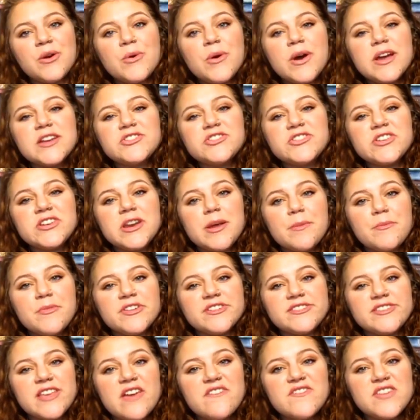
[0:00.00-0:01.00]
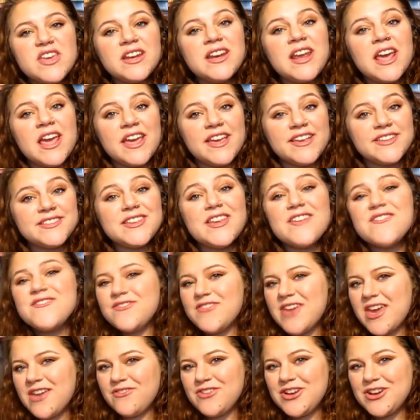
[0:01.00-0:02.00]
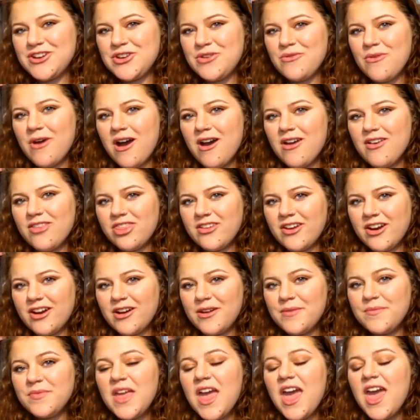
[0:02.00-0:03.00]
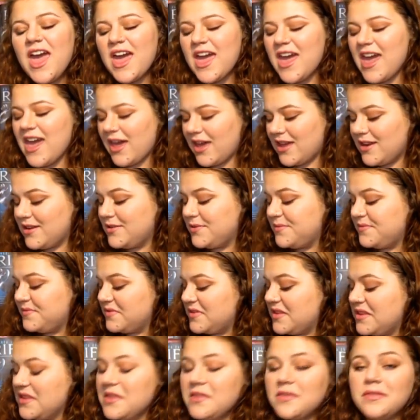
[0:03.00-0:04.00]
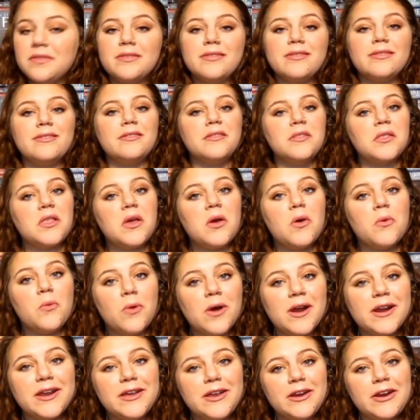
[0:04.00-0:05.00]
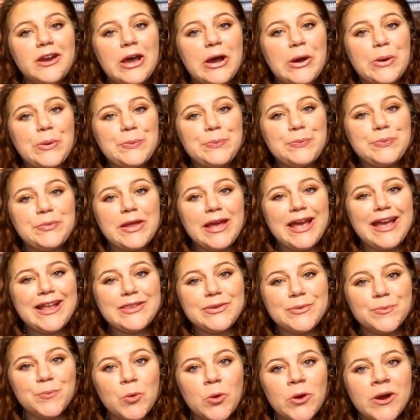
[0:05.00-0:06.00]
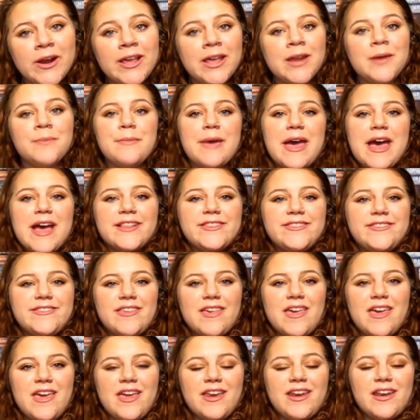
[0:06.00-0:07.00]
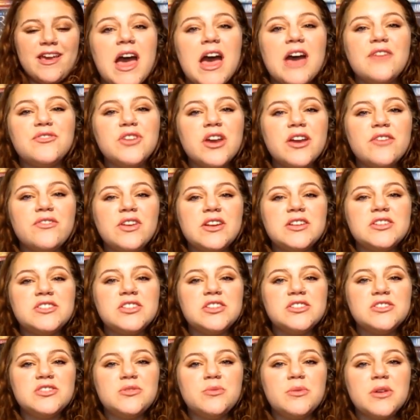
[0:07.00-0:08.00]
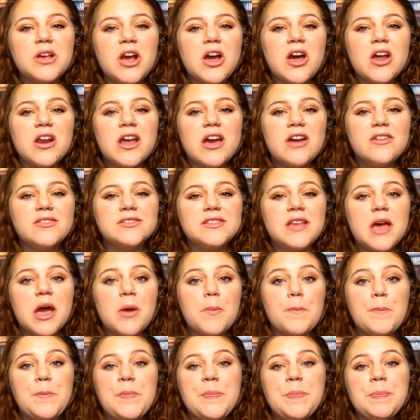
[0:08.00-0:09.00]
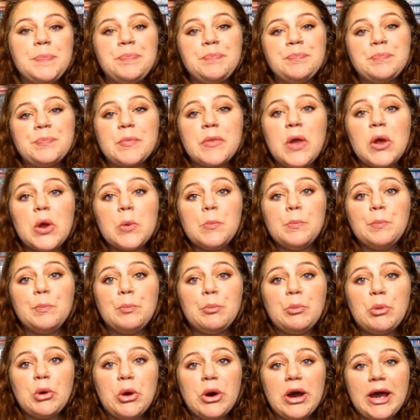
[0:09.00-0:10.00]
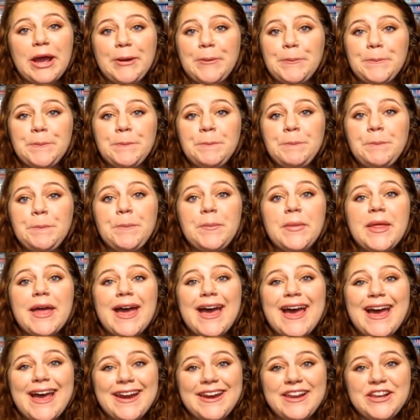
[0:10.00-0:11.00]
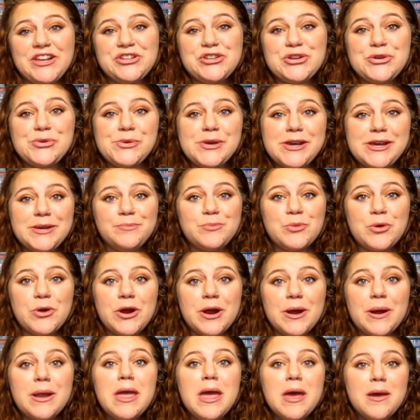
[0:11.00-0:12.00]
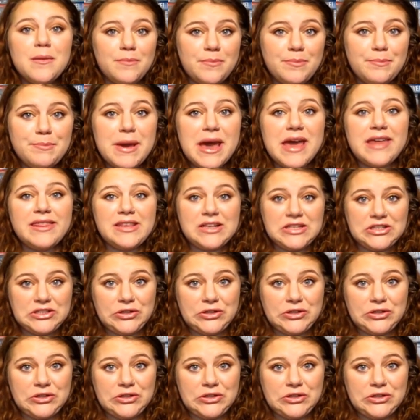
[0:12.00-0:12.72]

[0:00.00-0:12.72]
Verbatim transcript: question number seven is favorite new author. And what do you know? It's Morgan Matson. After I finished Since You've Been Gone, I was like, boy, I Need to Read More by this